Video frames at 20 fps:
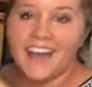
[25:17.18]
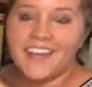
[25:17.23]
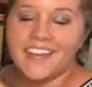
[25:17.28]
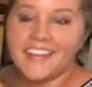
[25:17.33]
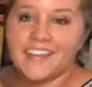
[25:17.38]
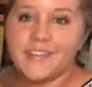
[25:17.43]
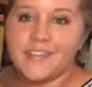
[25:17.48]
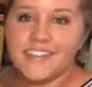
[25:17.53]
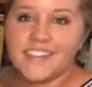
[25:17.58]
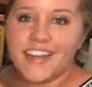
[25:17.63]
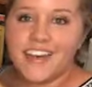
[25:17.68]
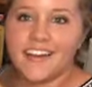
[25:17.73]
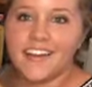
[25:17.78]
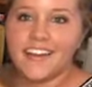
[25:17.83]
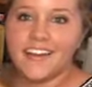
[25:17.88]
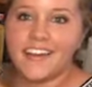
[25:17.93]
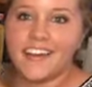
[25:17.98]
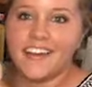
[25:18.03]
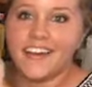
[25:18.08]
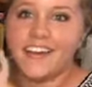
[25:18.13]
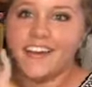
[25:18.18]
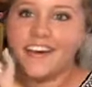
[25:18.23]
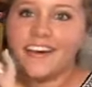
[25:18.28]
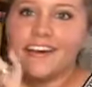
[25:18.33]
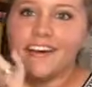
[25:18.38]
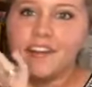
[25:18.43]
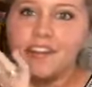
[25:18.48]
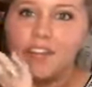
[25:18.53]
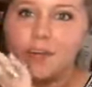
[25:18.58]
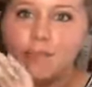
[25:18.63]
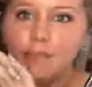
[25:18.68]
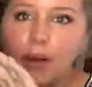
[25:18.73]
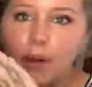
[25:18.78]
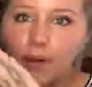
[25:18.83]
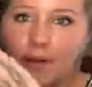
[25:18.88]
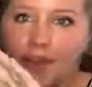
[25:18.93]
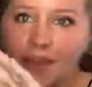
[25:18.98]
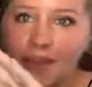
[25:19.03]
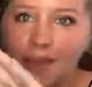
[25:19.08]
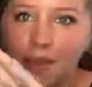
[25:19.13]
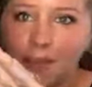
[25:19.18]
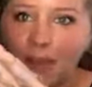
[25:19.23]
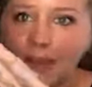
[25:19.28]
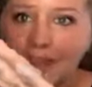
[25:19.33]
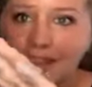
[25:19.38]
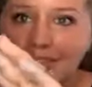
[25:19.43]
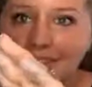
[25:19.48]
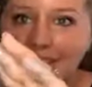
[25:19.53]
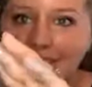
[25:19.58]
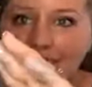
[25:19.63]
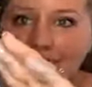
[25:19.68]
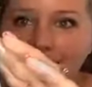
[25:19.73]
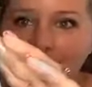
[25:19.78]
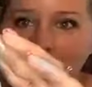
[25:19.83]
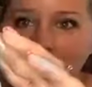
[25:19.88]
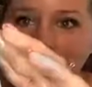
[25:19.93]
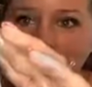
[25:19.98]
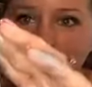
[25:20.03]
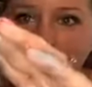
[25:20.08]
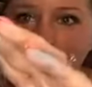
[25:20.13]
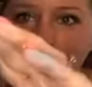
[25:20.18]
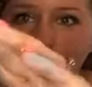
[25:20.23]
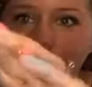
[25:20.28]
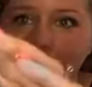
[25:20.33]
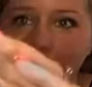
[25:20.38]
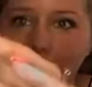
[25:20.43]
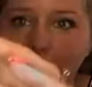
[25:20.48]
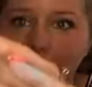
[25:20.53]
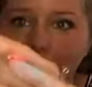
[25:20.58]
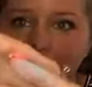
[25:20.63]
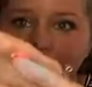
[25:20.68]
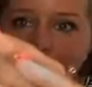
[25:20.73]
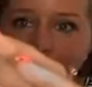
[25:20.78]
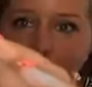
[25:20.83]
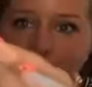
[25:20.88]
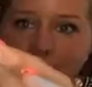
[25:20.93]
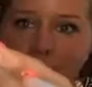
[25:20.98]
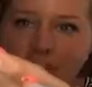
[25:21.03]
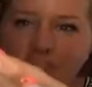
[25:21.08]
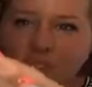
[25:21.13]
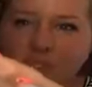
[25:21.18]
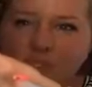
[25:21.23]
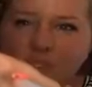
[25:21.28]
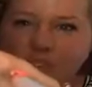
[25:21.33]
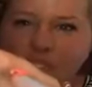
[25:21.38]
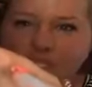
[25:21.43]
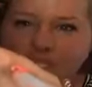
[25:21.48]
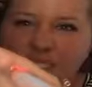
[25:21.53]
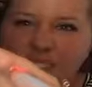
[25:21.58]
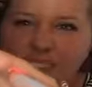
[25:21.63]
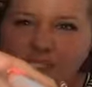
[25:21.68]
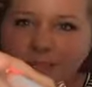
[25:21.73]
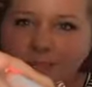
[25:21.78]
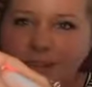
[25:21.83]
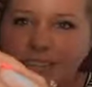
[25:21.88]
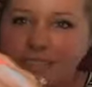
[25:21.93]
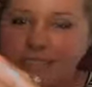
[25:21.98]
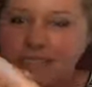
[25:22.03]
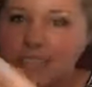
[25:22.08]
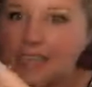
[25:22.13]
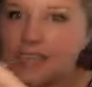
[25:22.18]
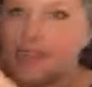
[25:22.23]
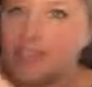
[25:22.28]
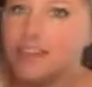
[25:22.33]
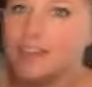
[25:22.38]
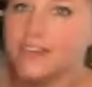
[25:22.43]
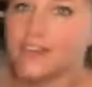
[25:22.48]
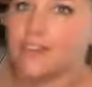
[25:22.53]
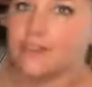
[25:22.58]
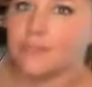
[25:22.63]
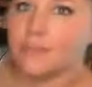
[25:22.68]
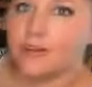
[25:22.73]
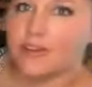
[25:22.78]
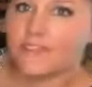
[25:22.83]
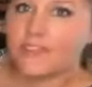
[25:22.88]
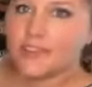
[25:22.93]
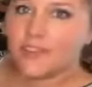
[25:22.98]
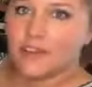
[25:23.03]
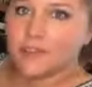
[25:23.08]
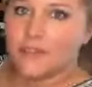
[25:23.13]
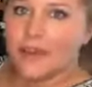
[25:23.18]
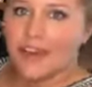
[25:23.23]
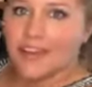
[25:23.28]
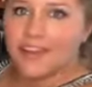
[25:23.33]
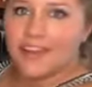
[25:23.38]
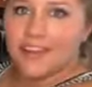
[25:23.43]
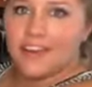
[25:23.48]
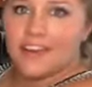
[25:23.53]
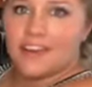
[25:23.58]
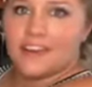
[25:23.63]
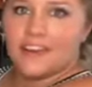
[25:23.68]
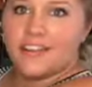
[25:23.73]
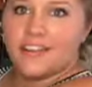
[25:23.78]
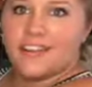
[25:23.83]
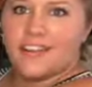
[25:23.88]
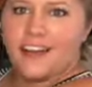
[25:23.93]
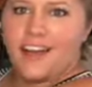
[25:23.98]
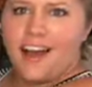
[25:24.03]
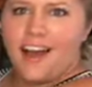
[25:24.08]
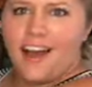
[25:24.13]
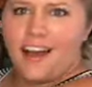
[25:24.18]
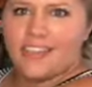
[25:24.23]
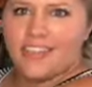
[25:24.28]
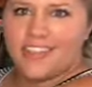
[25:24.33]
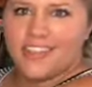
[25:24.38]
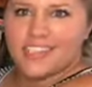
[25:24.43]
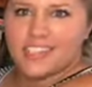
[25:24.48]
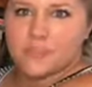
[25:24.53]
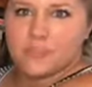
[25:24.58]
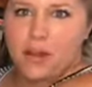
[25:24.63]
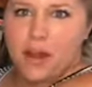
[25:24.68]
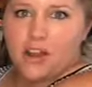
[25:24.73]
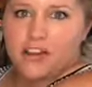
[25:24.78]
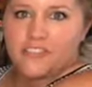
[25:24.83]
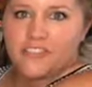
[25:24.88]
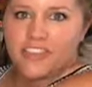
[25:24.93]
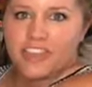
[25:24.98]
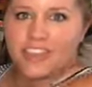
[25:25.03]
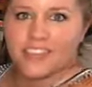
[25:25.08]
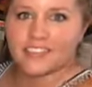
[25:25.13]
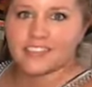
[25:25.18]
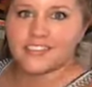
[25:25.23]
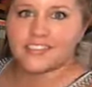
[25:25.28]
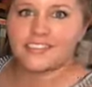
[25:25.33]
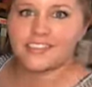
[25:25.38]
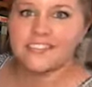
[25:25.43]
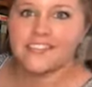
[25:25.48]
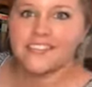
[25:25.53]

So it's kind of like the Monet paintings. You know, when you look up close, you're like, ooh, that's a little messy. But if you look back here, you're like, oh, that looks perfect.